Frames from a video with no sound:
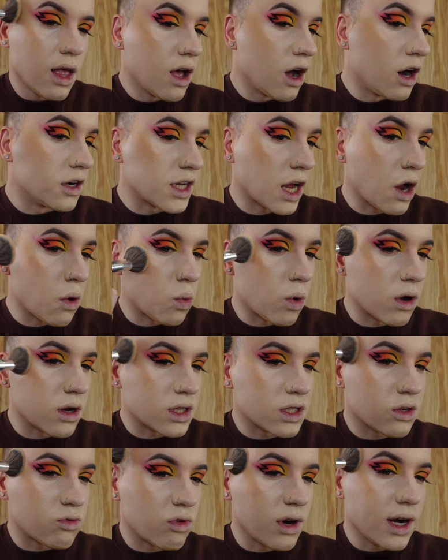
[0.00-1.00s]
I don't want
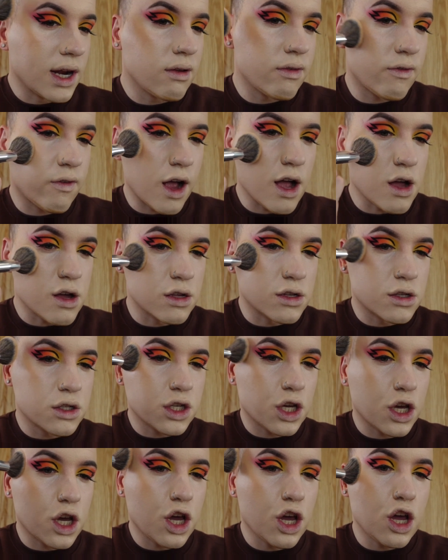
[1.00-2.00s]
to really focus
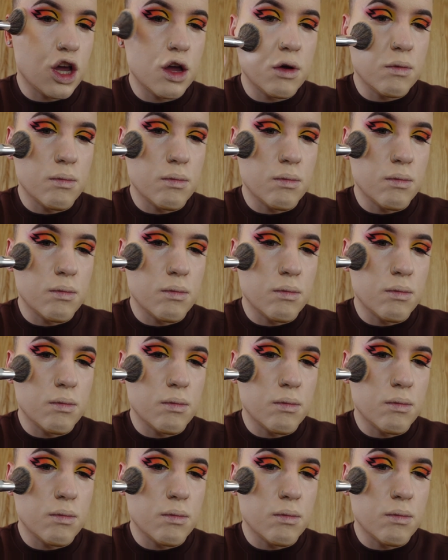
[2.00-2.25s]
too